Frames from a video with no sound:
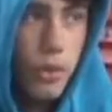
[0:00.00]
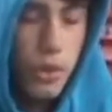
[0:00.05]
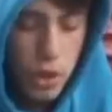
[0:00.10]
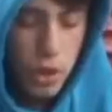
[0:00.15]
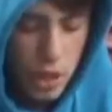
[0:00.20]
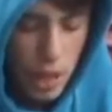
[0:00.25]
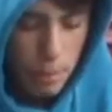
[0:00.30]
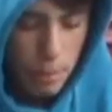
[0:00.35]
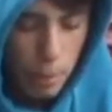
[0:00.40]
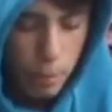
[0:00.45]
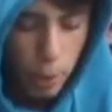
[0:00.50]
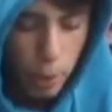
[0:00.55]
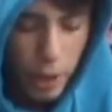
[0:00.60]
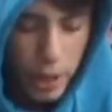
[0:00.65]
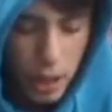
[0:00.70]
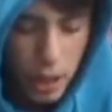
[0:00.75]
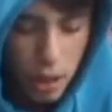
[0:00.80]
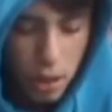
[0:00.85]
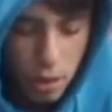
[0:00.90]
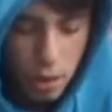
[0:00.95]
snapped my
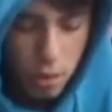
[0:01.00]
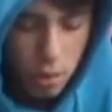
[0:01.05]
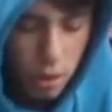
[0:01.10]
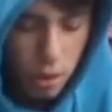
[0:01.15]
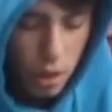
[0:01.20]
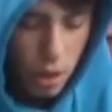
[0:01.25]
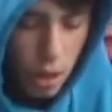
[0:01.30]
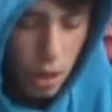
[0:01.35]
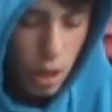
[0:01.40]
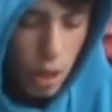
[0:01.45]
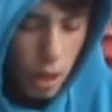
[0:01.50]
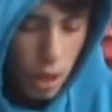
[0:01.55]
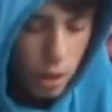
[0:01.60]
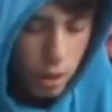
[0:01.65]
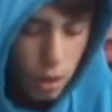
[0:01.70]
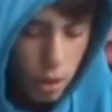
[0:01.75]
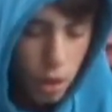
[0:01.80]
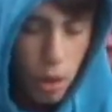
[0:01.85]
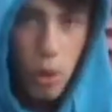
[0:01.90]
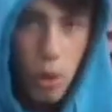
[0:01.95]
brake,
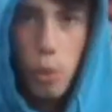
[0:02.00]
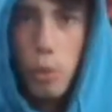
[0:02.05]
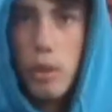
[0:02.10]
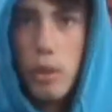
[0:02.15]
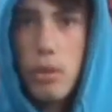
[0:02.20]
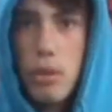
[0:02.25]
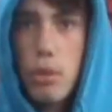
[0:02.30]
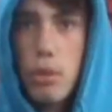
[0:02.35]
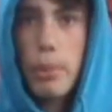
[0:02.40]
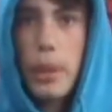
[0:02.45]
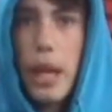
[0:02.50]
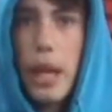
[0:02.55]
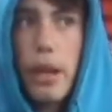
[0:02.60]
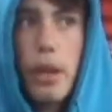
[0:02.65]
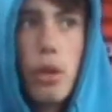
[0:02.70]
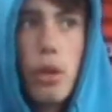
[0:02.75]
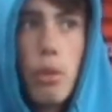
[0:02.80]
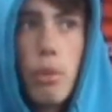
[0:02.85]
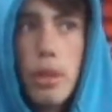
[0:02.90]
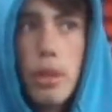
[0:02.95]
so should be getting
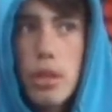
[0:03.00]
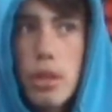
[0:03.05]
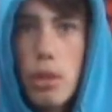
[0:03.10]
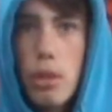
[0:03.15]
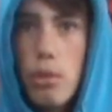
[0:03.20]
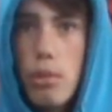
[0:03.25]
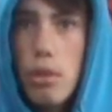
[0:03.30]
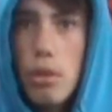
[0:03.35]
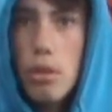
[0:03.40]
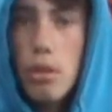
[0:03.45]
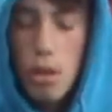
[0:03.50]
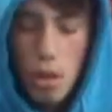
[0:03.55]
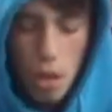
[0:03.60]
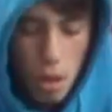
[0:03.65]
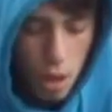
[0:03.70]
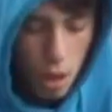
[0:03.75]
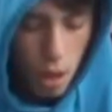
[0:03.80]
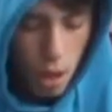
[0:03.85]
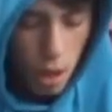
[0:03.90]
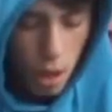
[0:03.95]
a new one soon.
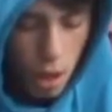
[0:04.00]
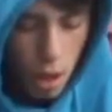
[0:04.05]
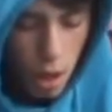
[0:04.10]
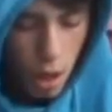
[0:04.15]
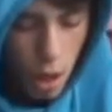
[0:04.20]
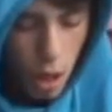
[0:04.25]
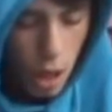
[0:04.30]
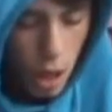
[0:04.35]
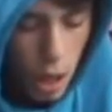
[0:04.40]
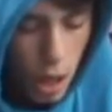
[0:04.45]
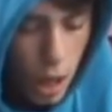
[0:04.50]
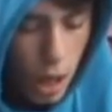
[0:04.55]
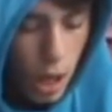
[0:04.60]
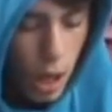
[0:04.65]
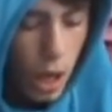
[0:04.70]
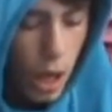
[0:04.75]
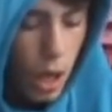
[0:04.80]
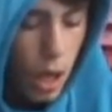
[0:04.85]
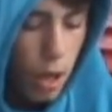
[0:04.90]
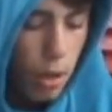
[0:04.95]

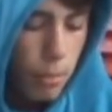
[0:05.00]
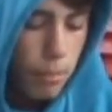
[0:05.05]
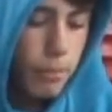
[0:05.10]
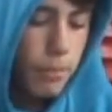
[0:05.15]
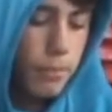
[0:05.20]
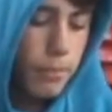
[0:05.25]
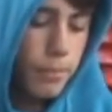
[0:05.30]
Um,